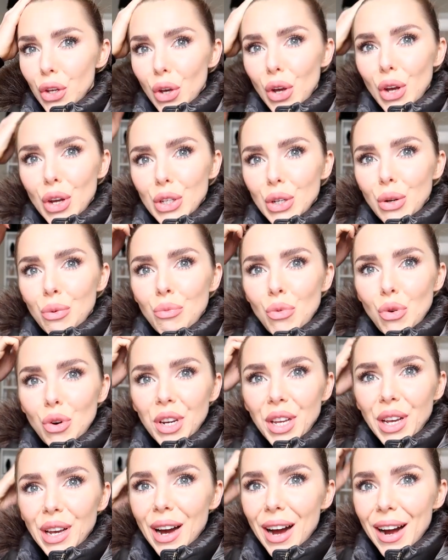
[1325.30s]
Good
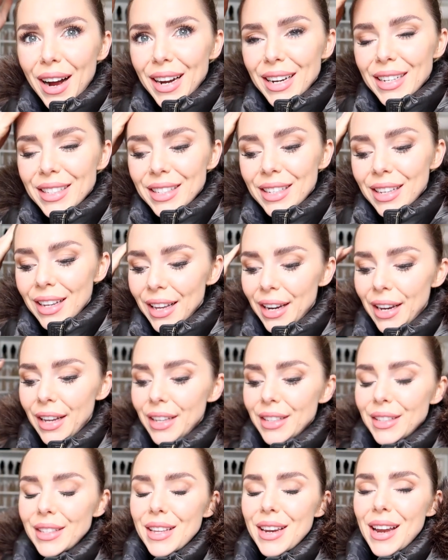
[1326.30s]
morning, guys. It
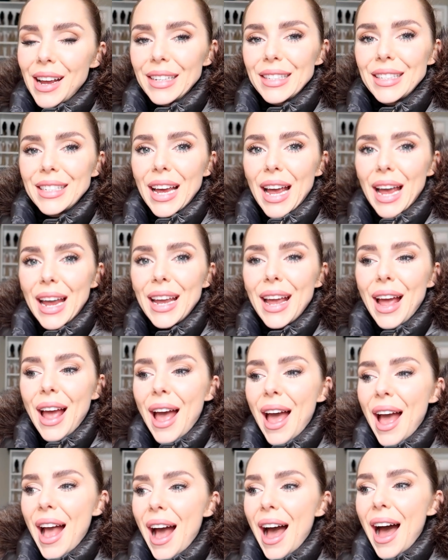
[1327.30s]
is the next day.
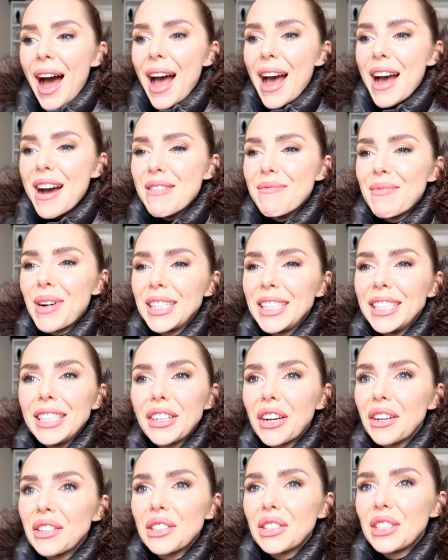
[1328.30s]
I
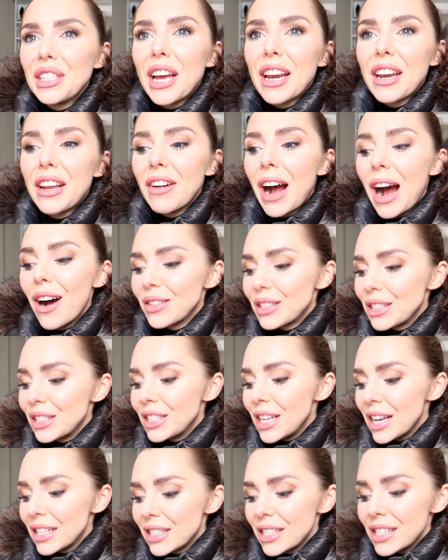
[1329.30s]
didn't go to see any
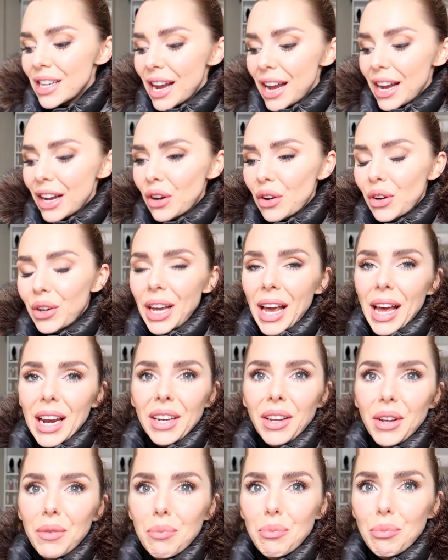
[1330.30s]
houses yesterday. I couldn't get
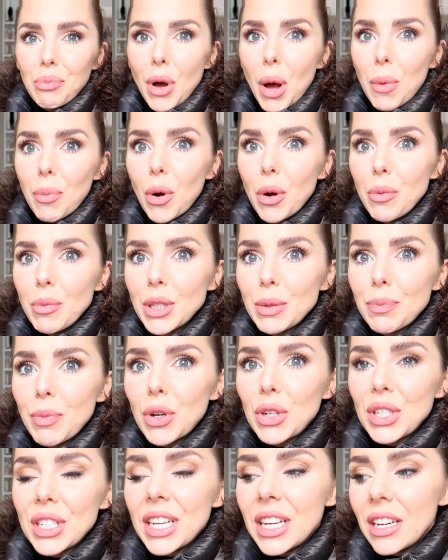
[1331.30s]
any appointments
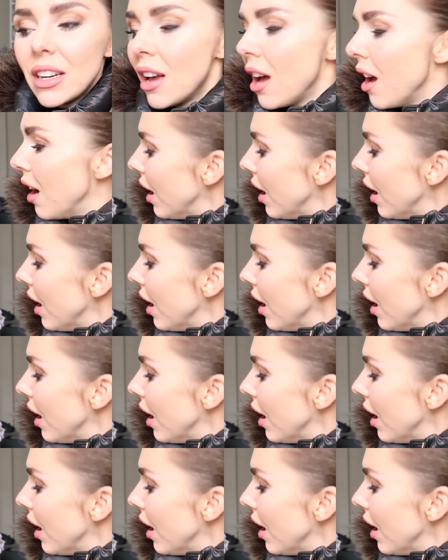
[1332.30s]
booked in.